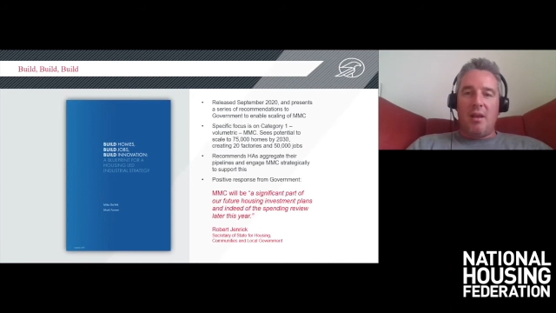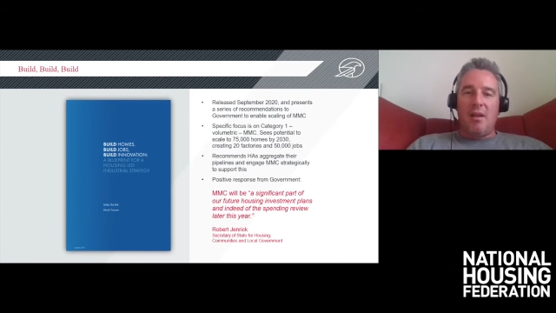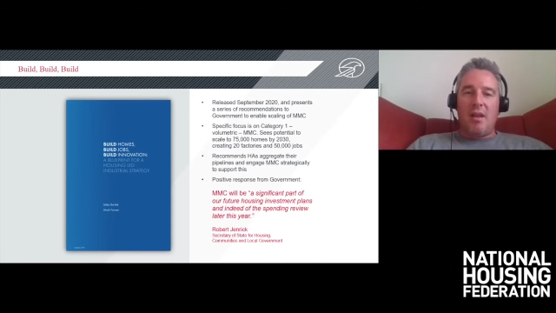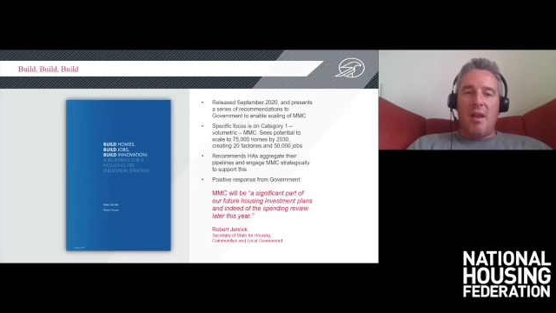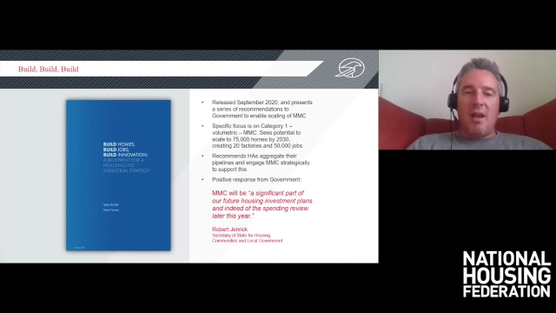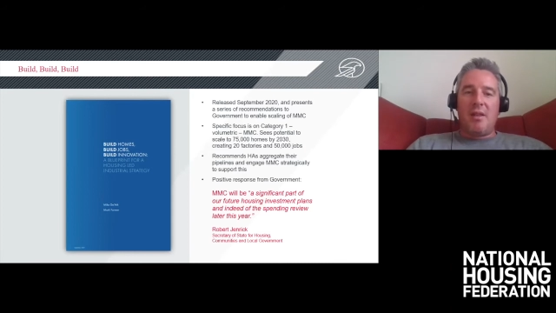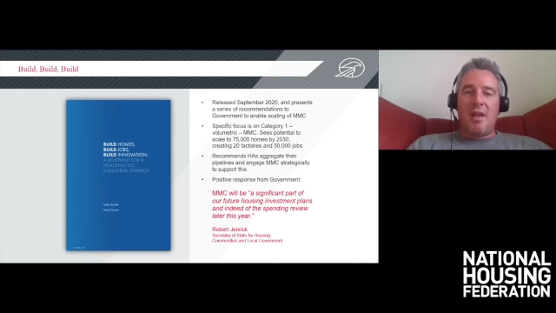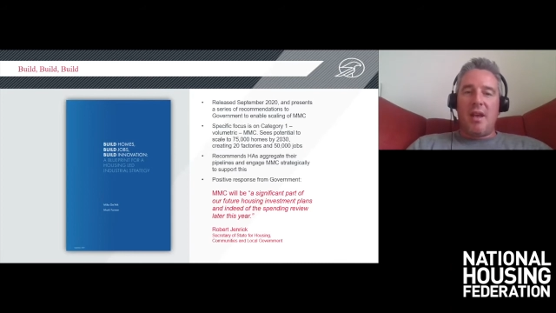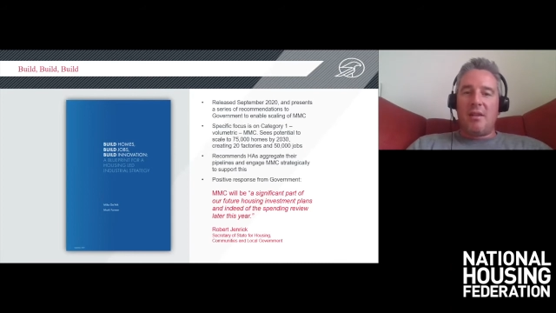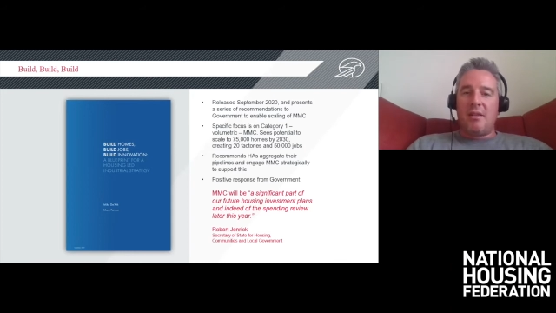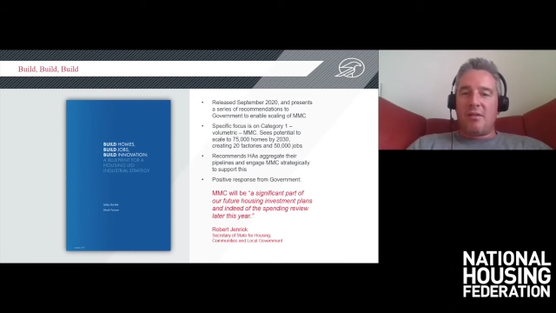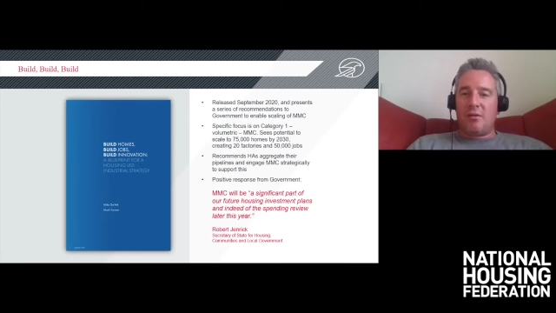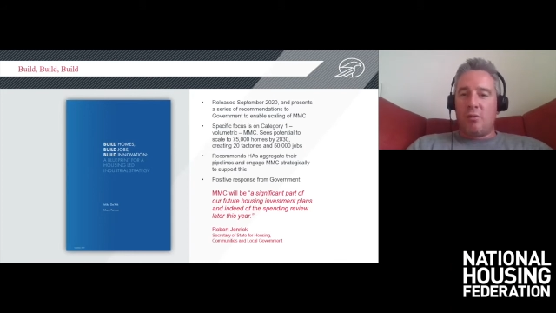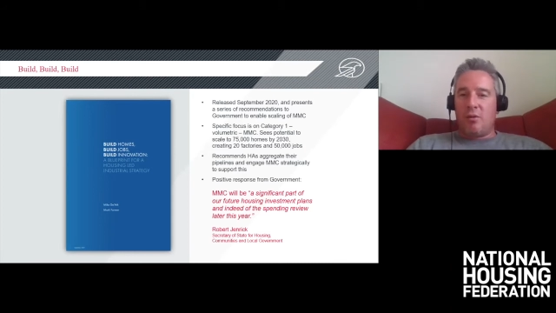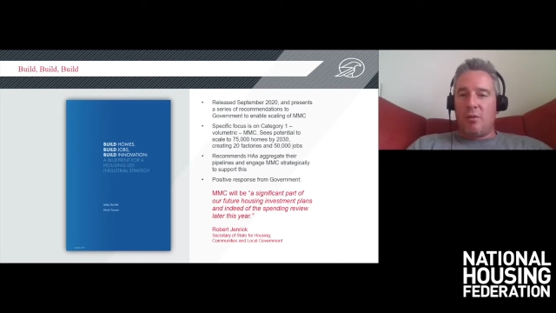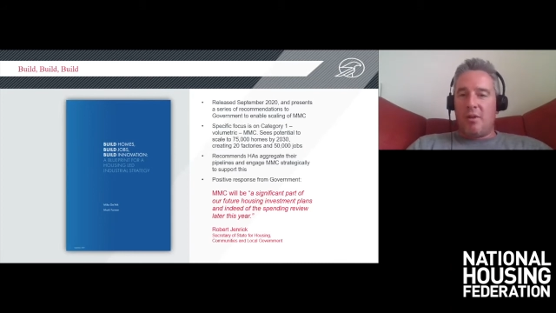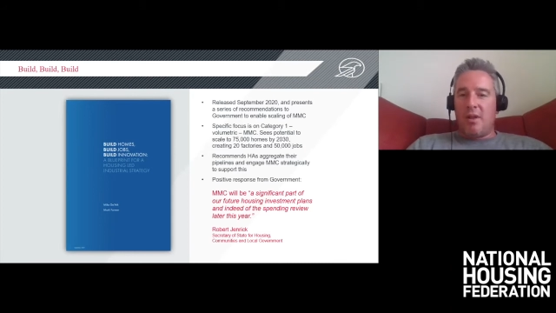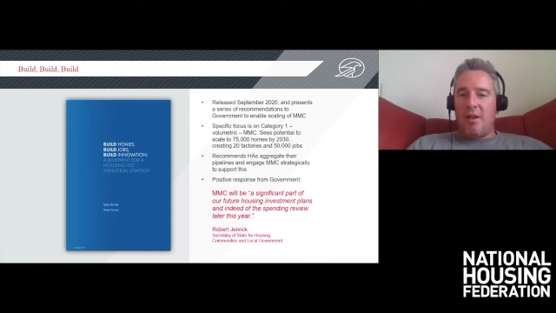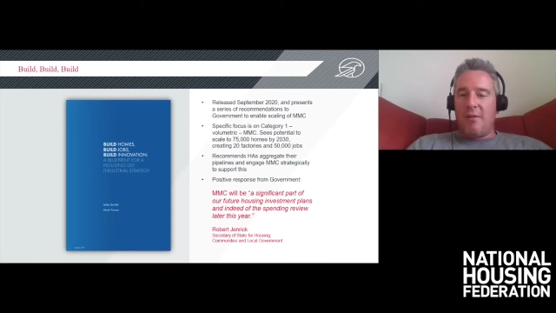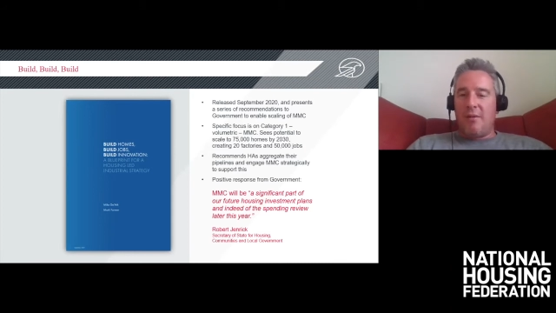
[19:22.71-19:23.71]
And that
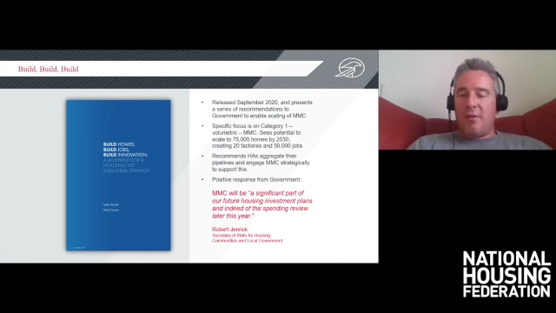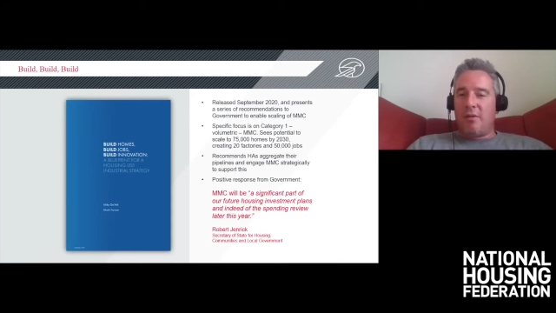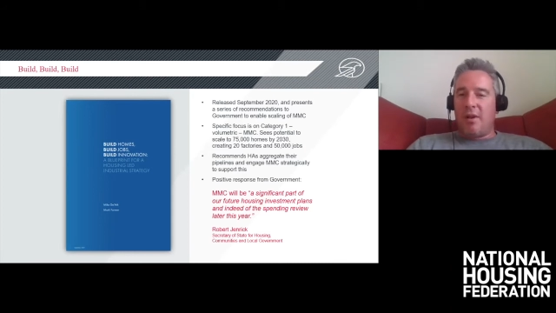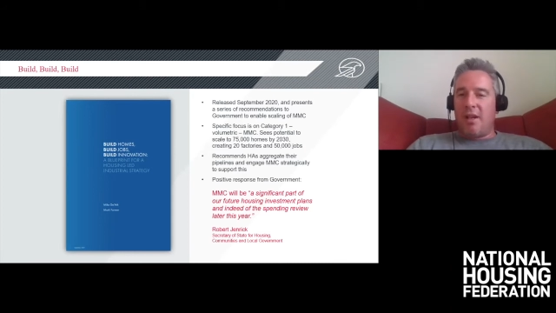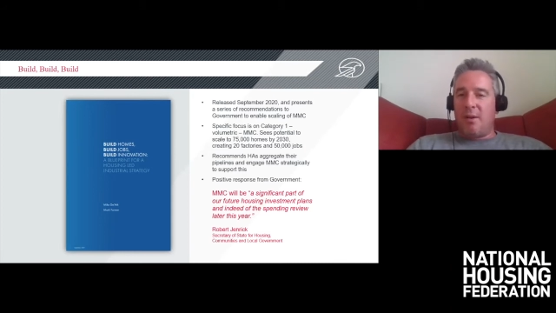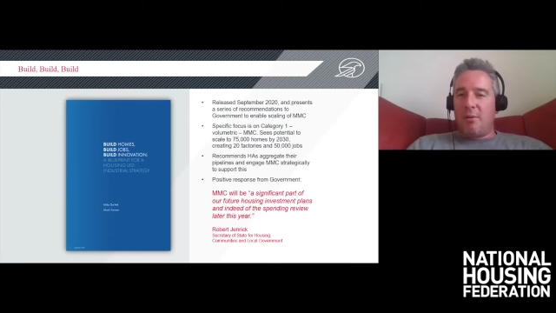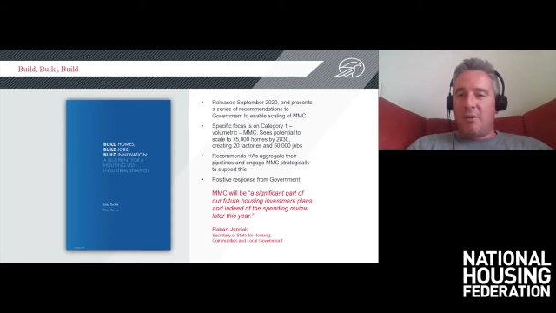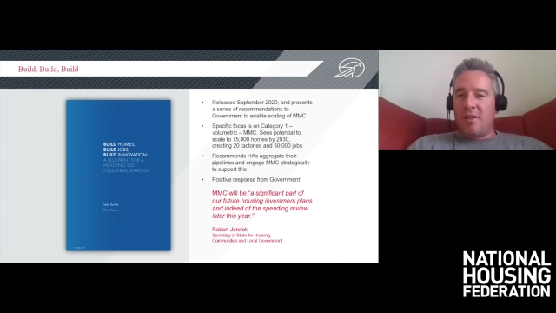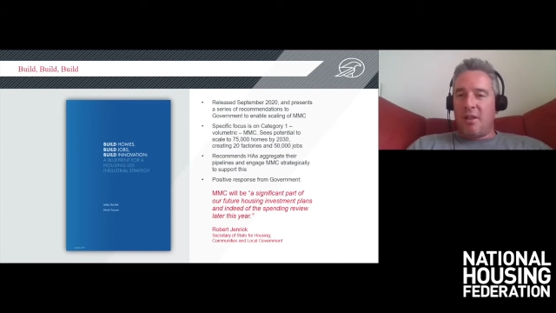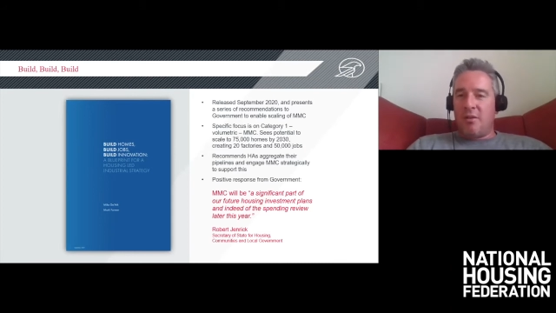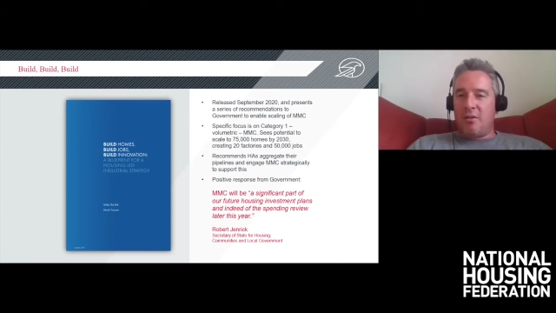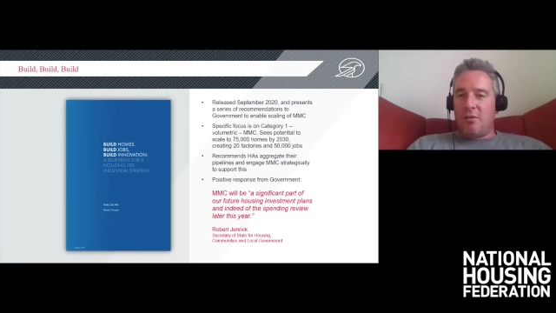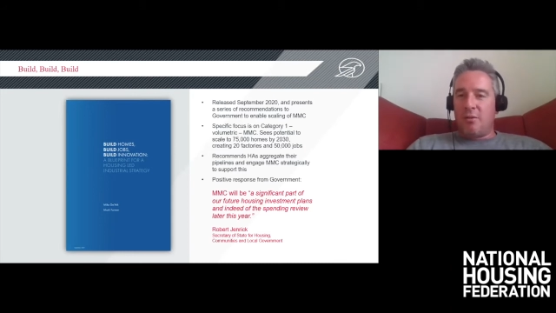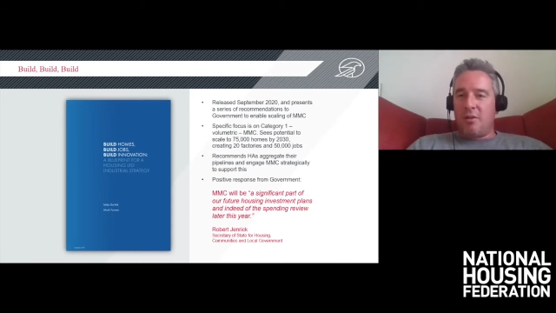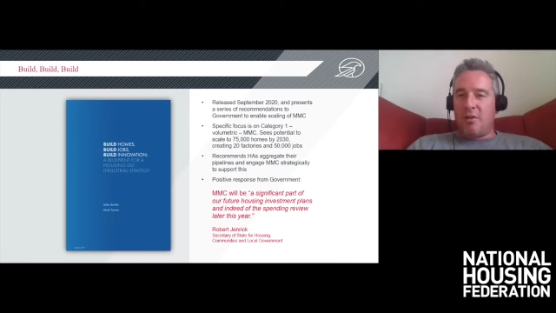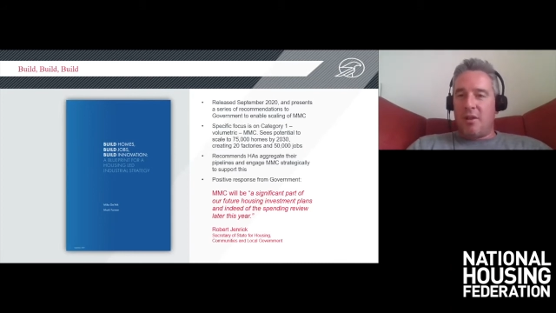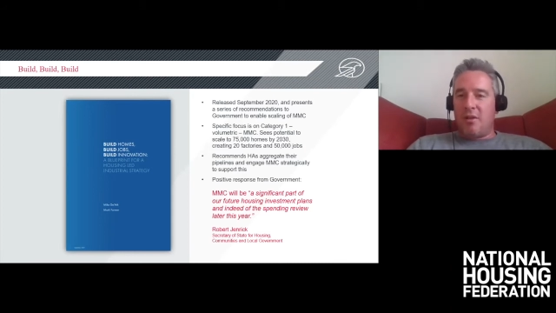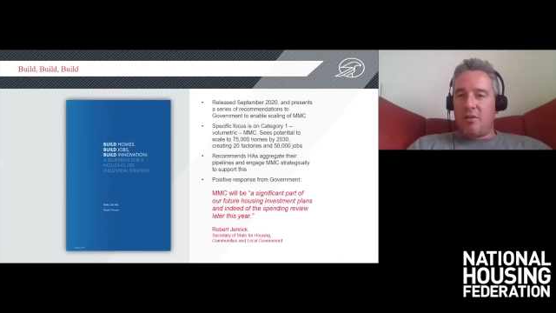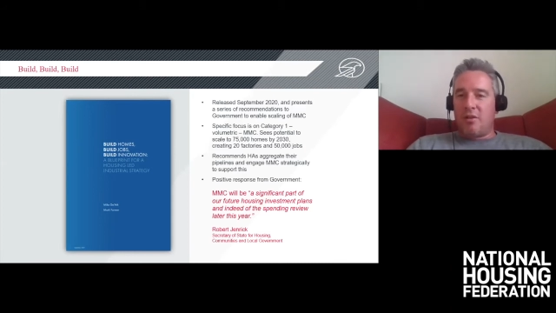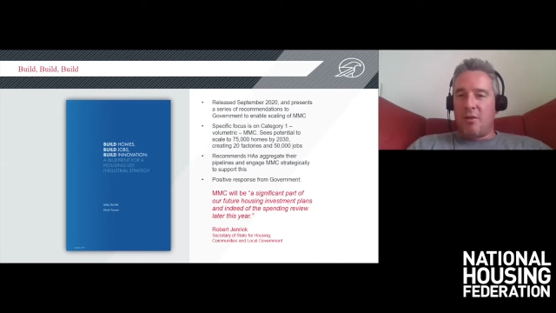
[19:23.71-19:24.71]
saw even greater potential
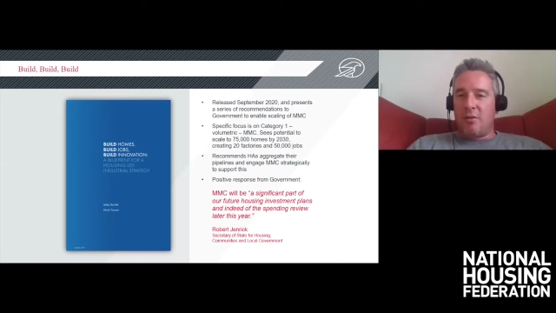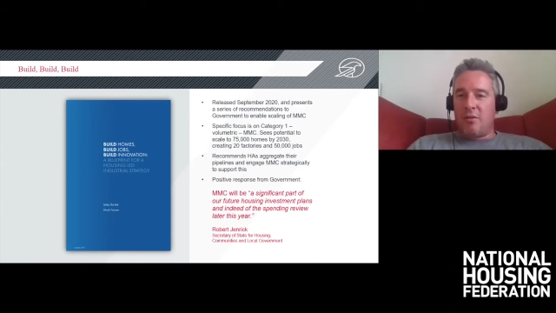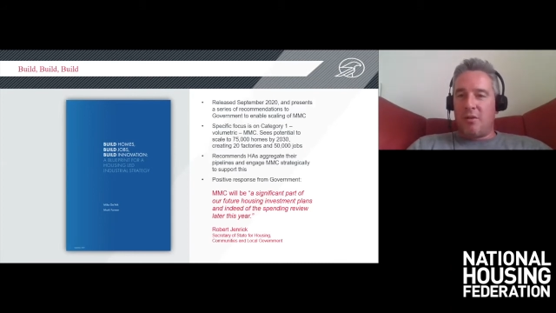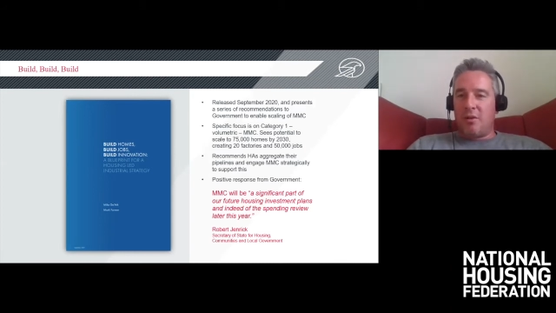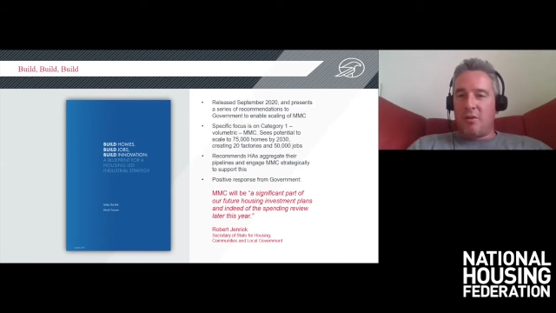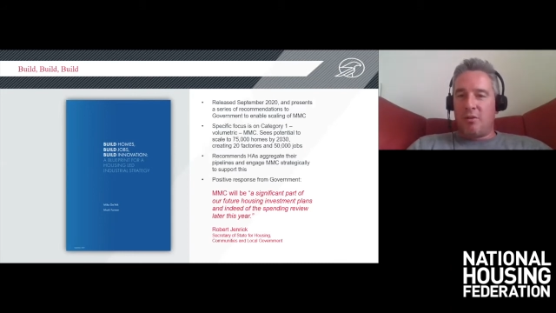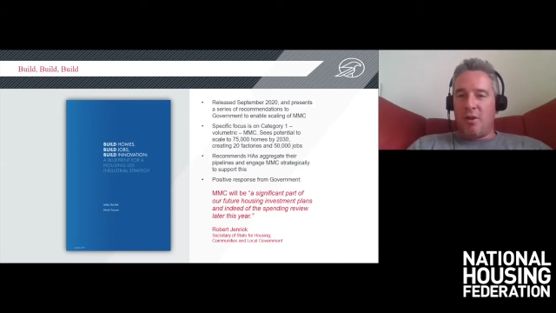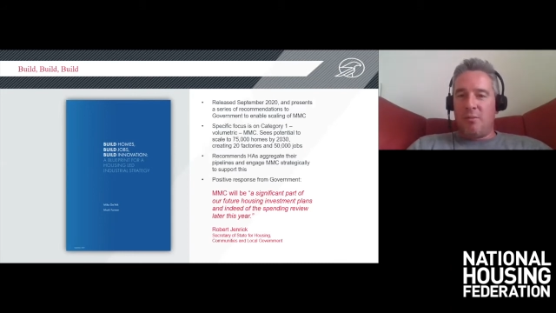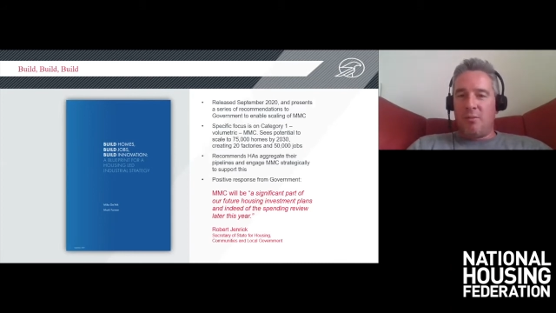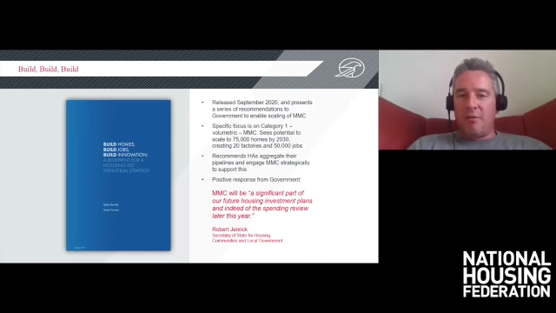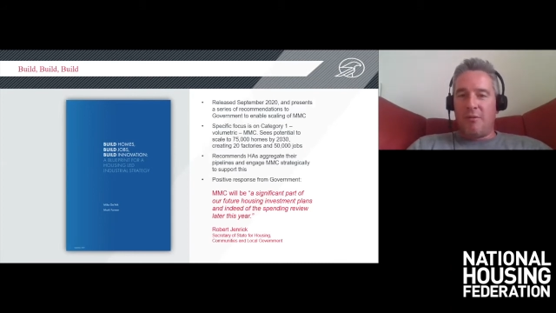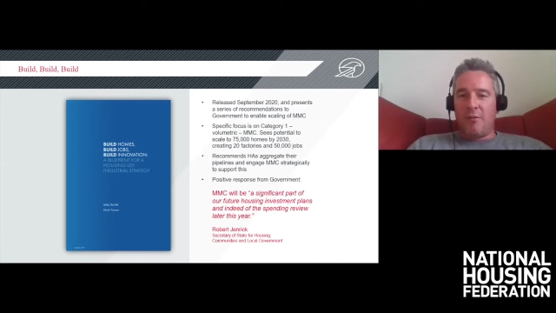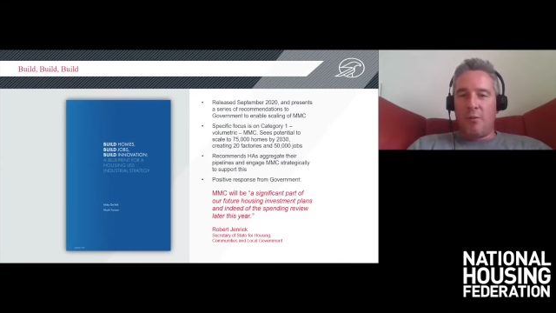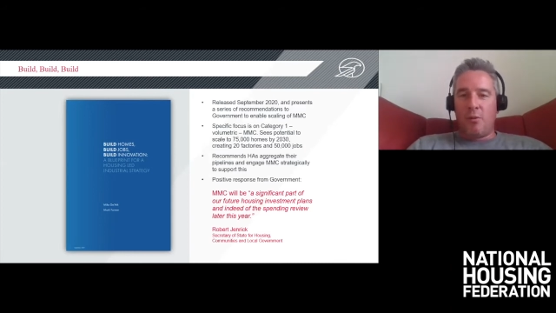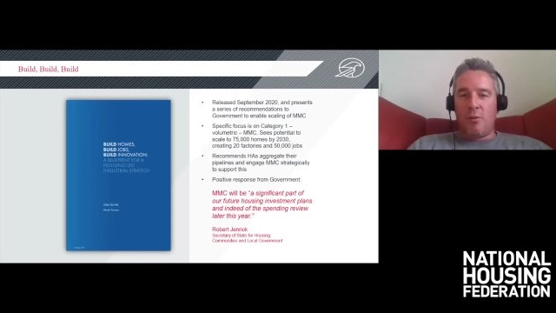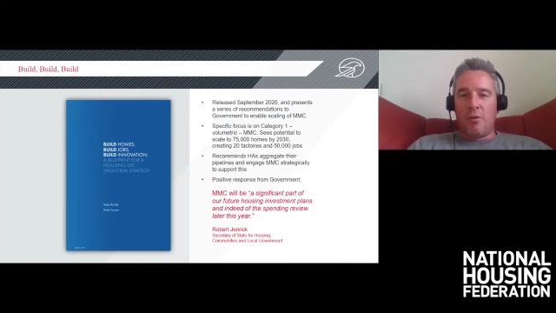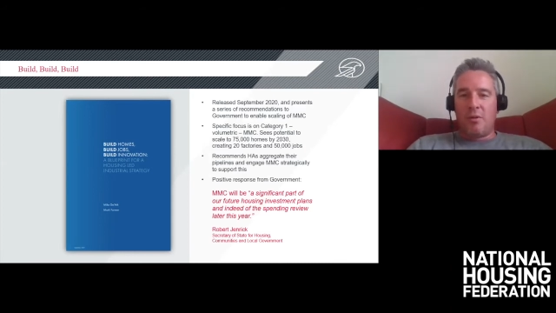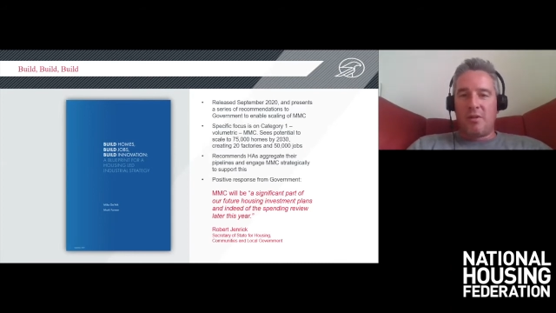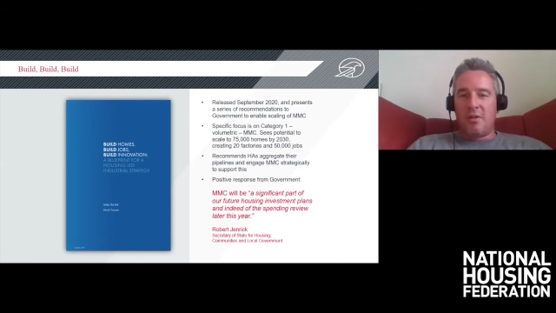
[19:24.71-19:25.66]
than I showed on the screen before,